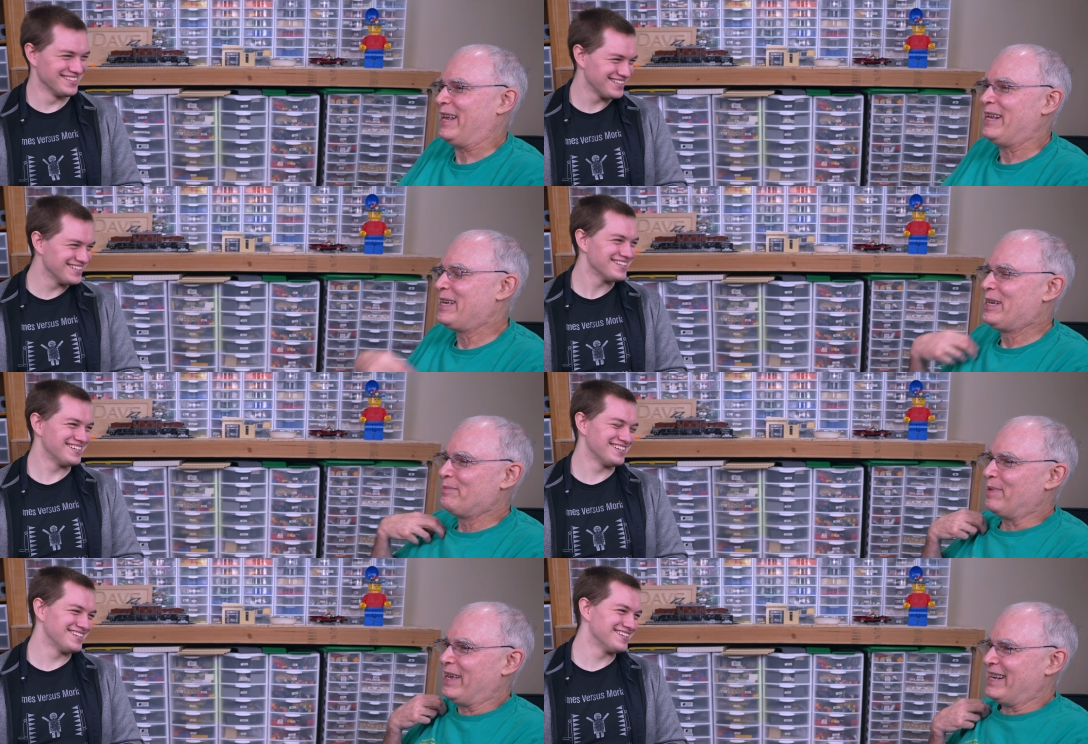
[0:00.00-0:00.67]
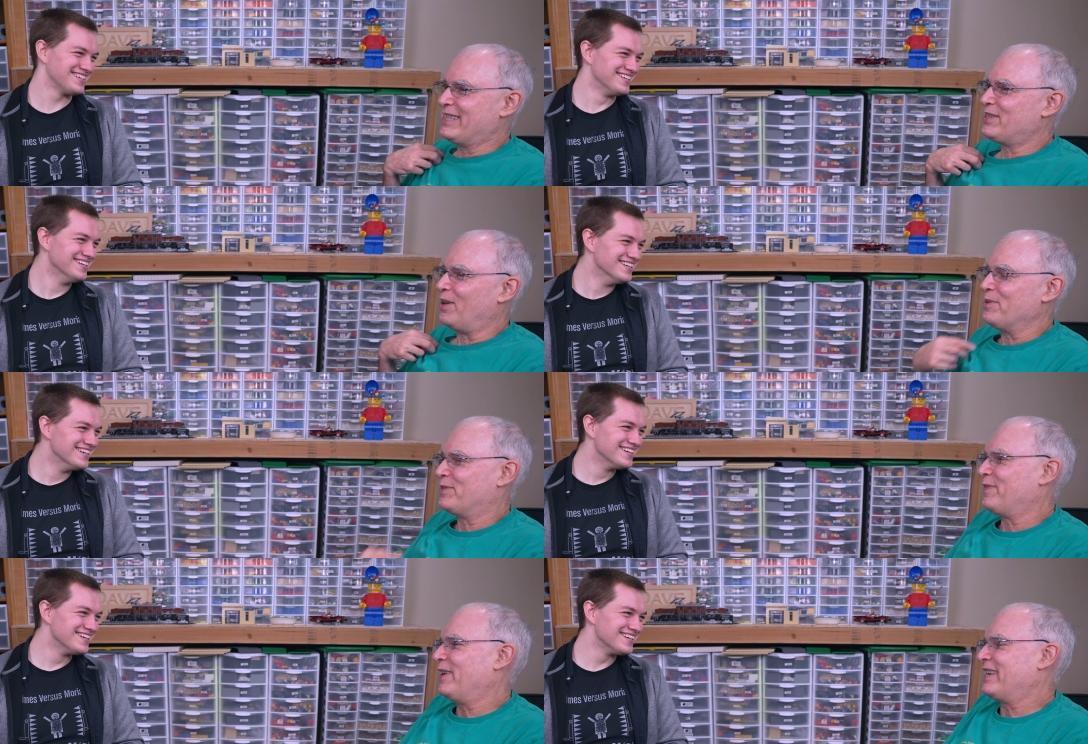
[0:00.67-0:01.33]
Speaker 1: fit. But it's
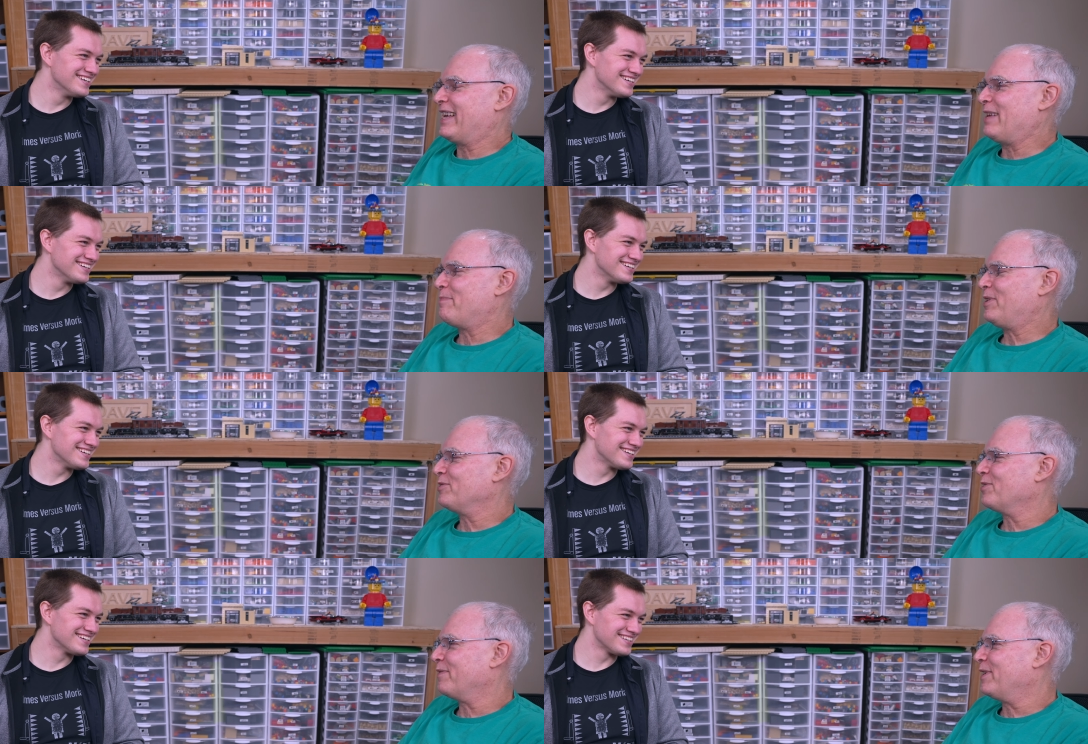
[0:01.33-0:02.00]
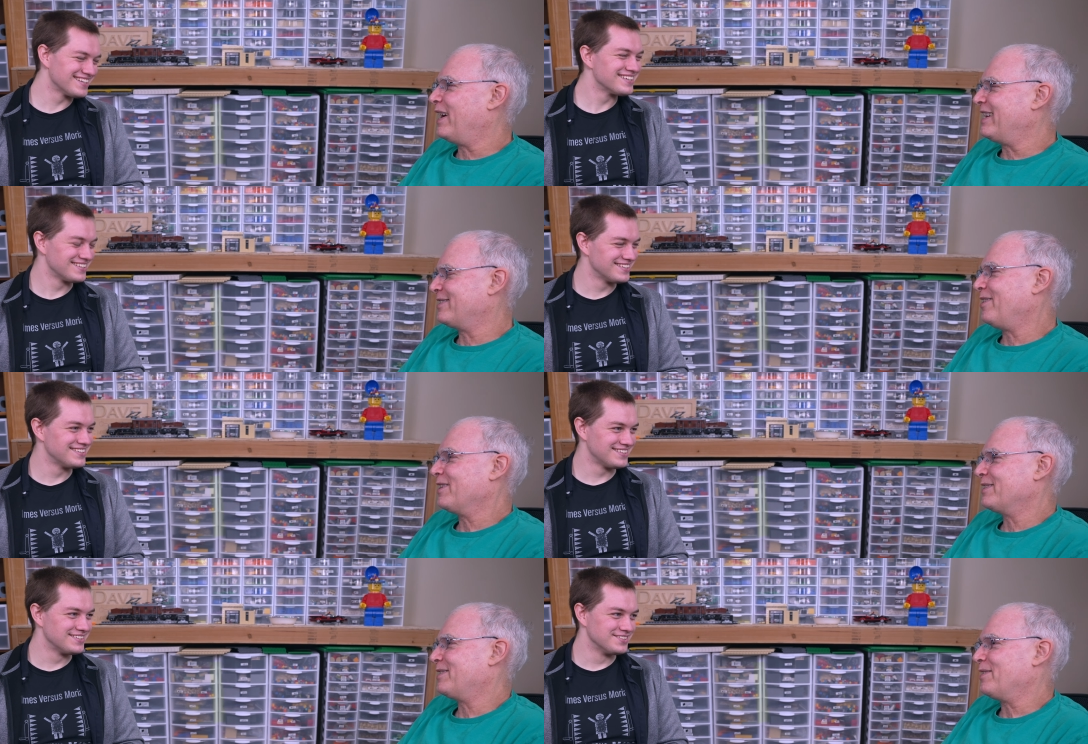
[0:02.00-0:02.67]
always fun to get builds overnight as
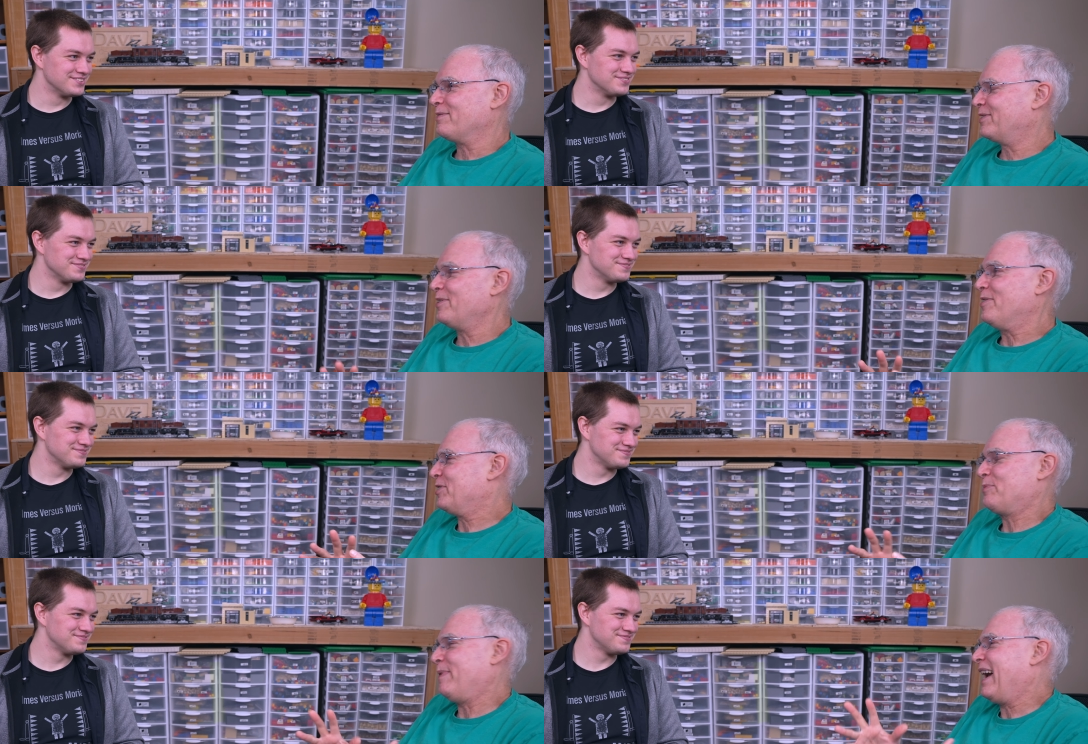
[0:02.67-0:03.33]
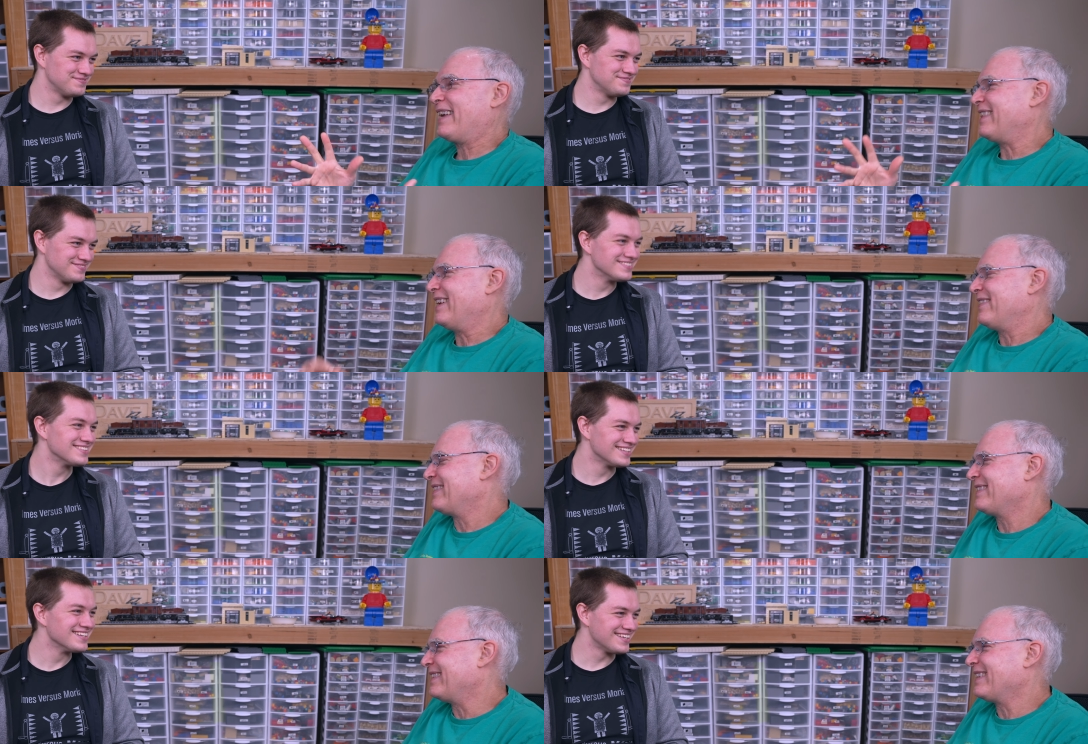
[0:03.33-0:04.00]
long as they're to the spec. Then
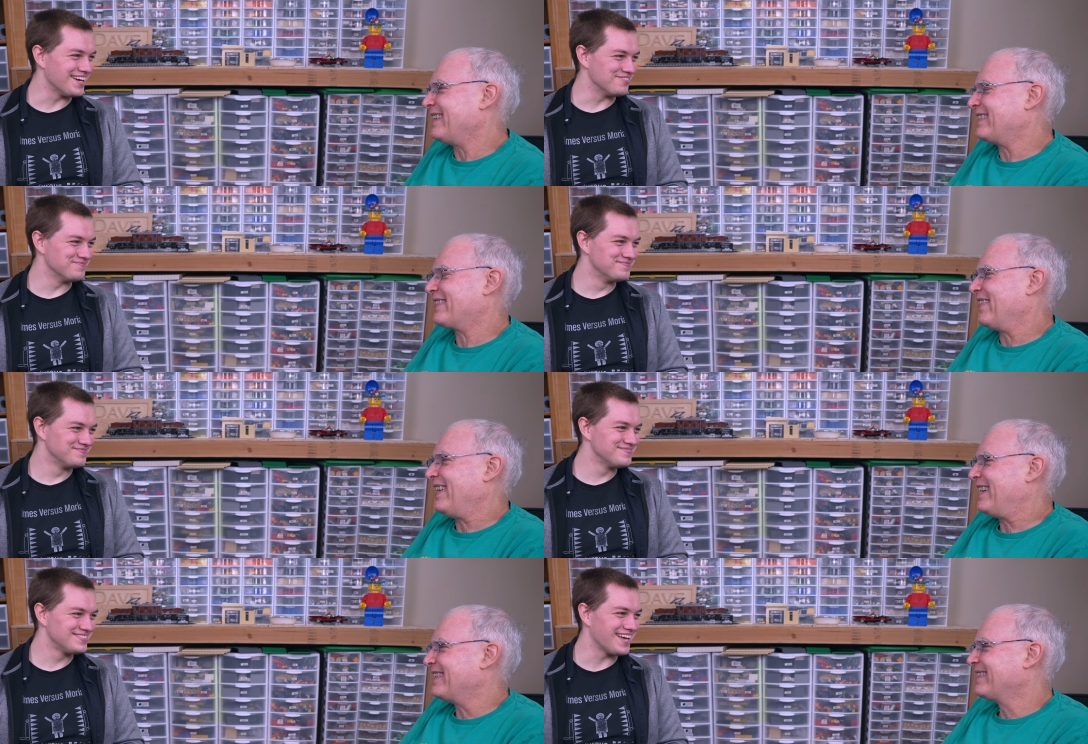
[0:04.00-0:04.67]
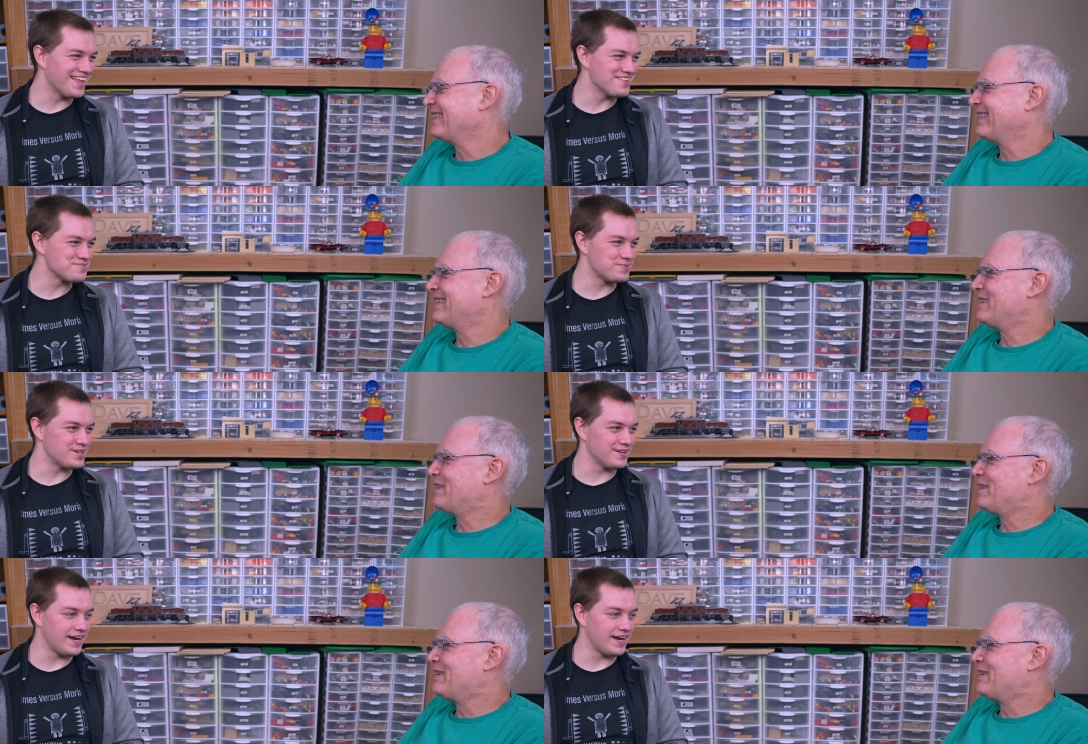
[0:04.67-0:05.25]
Speaker 2: yeah, that's great. Yeah, that was pretty